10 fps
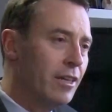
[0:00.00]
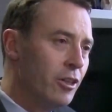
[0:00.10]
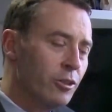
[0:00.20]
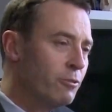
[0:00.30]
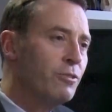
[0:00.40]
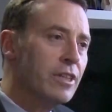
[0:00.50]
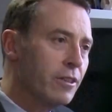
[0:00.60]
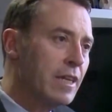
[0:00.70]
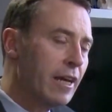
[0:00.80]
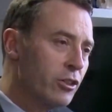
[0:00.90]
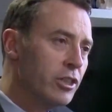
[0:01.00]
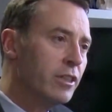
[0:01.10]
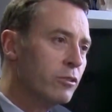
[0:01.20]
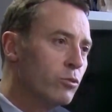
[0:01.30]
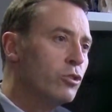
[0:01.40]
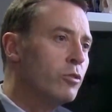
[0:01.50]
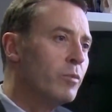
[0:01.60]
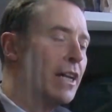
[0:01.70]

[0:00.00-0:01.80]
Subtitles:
you can just feel the energy in the room.